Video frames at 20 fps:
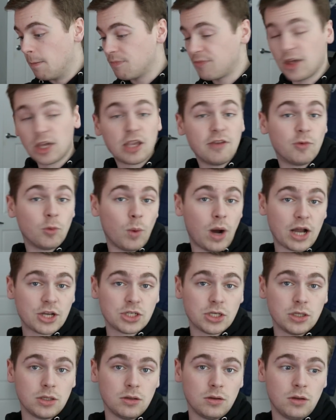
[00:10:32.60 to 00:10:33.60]
Thank you for
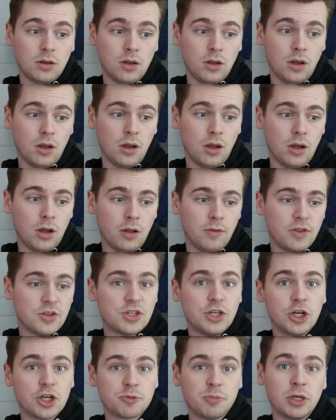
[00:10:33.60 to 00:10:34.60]
watching.
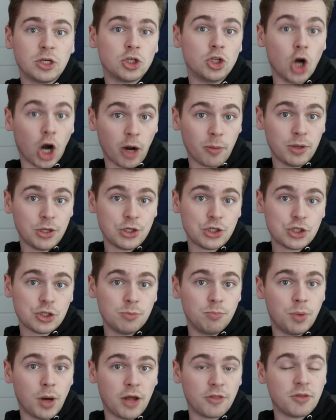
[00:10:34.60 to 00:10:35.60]
This year's been garbage,
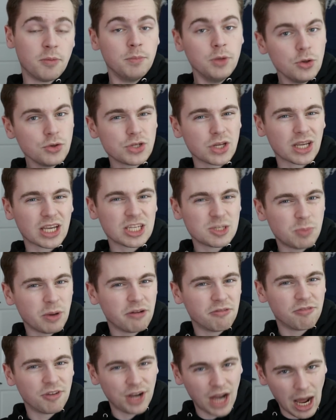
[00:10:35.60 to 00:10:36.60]
but the music has
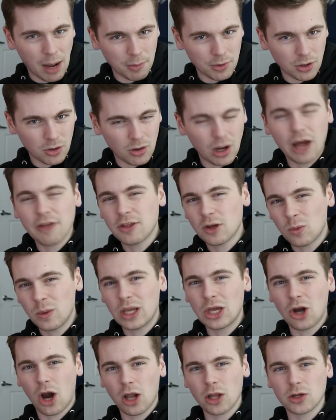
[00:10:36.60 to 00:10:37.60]
been phenomenal. I think we
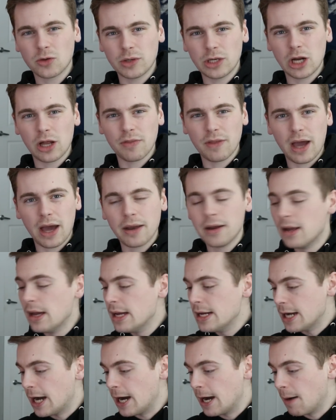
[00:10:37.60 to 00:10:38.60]
can all agree on that.
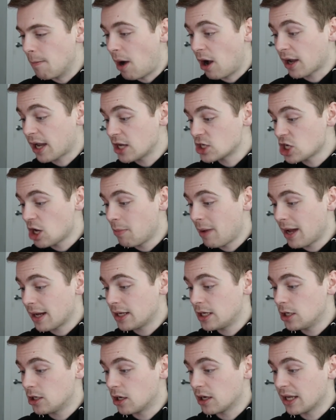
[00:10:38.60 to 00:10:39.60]
I'll catch y'all
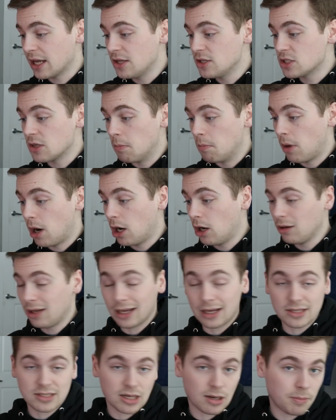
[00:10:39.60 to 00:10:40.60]
back here again tomorrow.
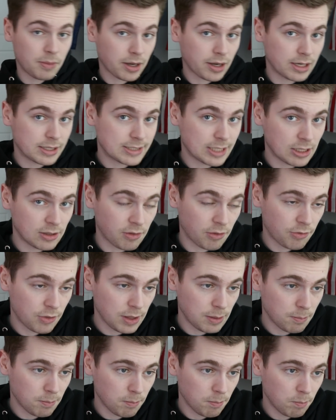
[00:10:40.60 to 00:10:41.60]
Like I said, I'm not going to tell you the
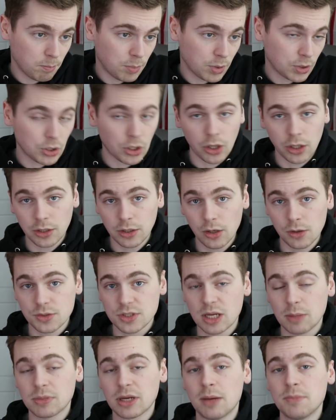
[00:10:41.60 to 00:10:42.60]
theme, but you already know.
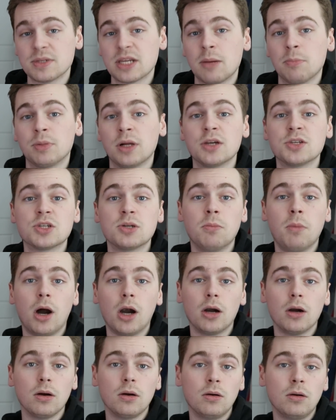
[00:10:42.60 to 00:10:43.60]
Same time, same place
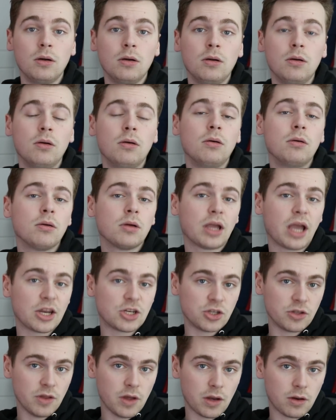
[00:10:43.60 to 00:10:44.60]
tomorrow.
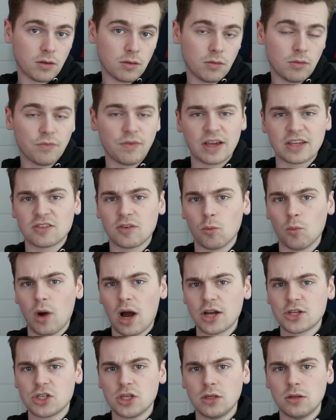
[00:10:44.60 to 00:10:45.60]
Catch you then. Thanks for
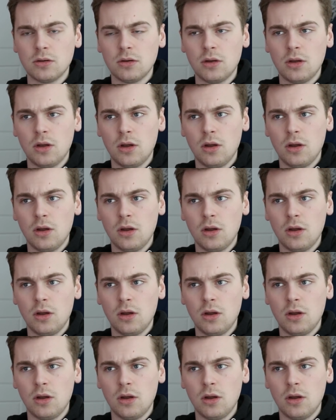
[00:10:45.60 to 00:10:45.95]
watching.